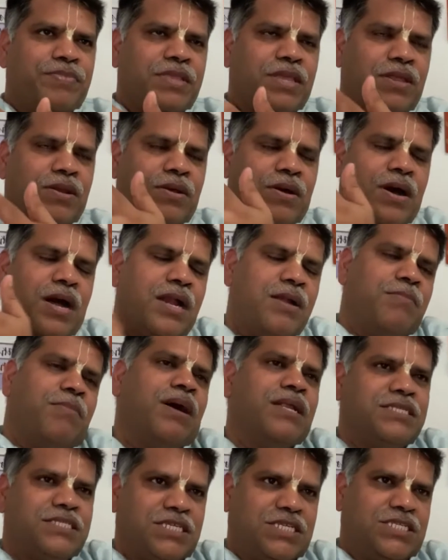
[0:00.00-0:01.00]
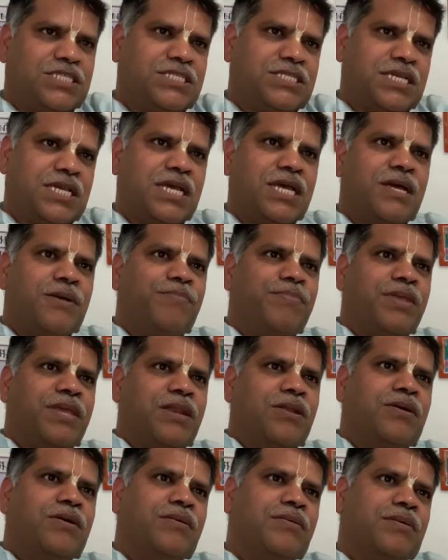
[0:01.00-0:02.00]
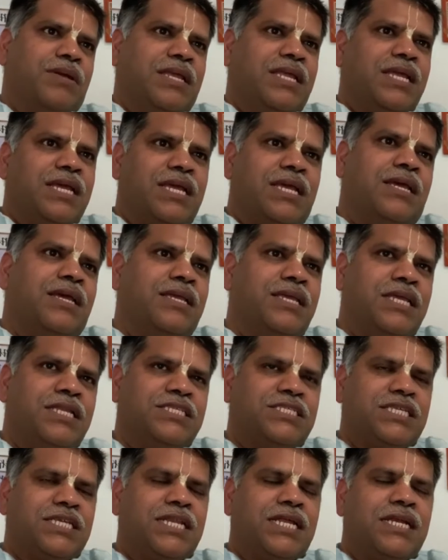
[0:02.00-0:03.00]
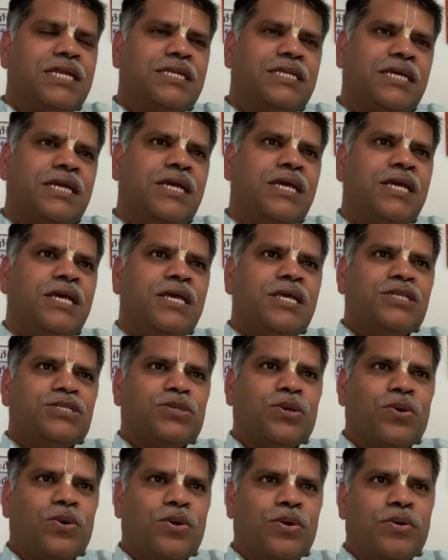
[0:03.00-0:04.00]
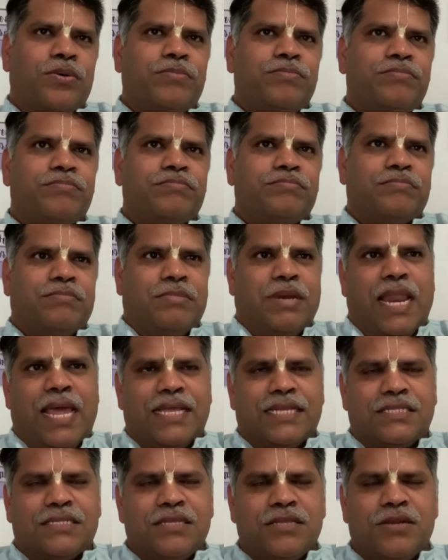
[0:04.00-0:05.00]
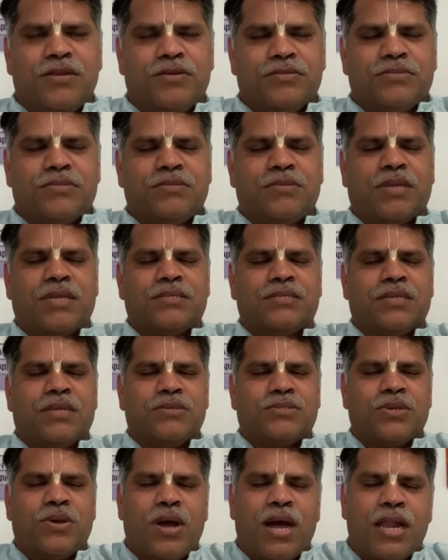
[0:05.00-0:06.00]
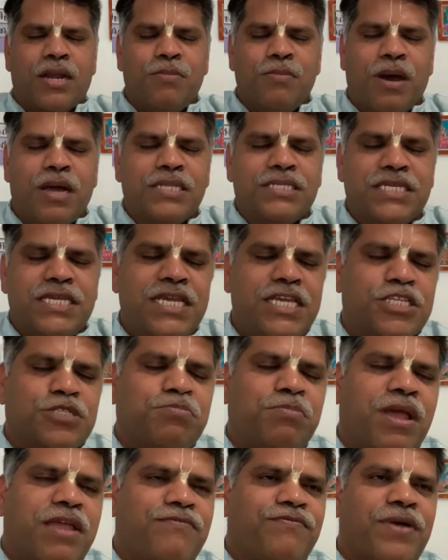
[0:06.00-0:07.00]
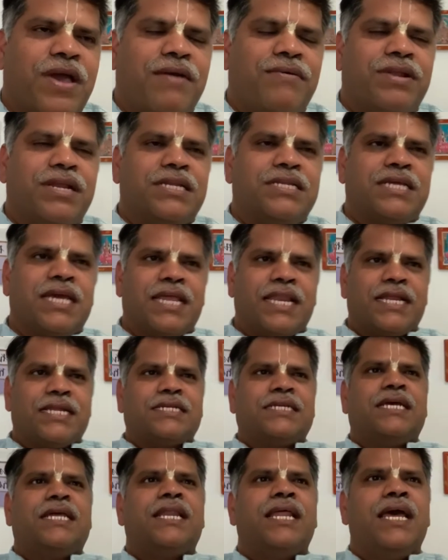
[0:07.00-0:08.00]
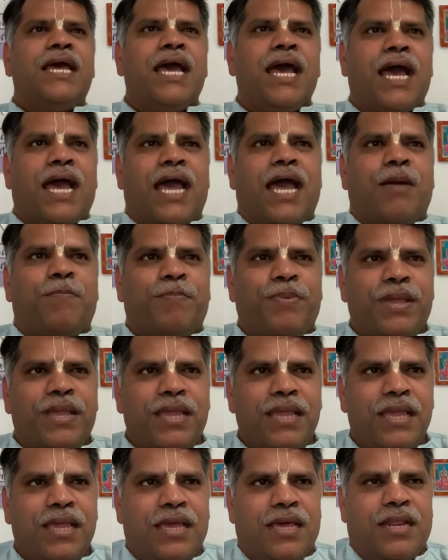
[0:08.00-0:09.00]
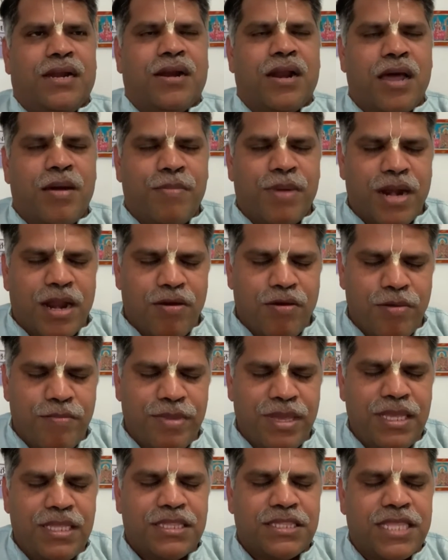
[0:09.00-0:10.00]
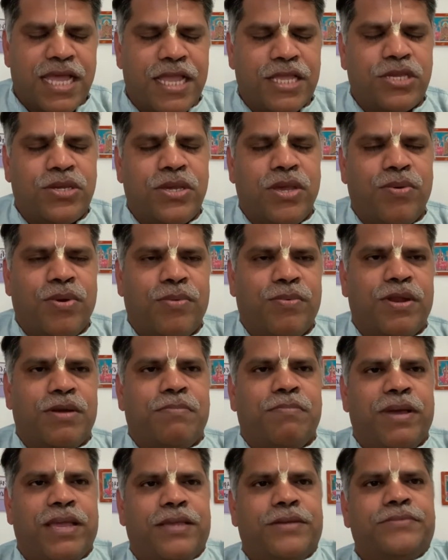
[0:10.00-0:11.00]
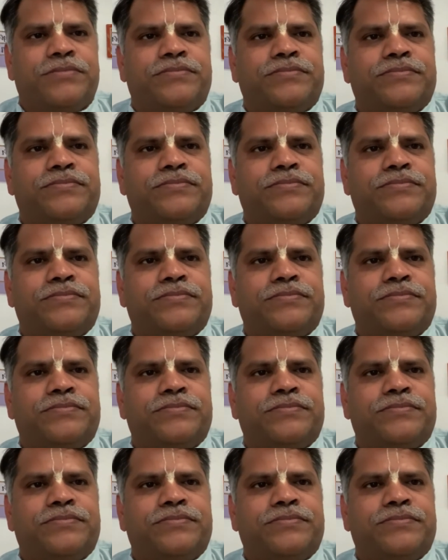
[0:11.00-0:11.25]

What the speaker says: you know, Hanumanji's, you know, incident. So, like, you know, so Hanumanji is my favorite character. Happy Ramanavami. Thank you, everyone. Bye.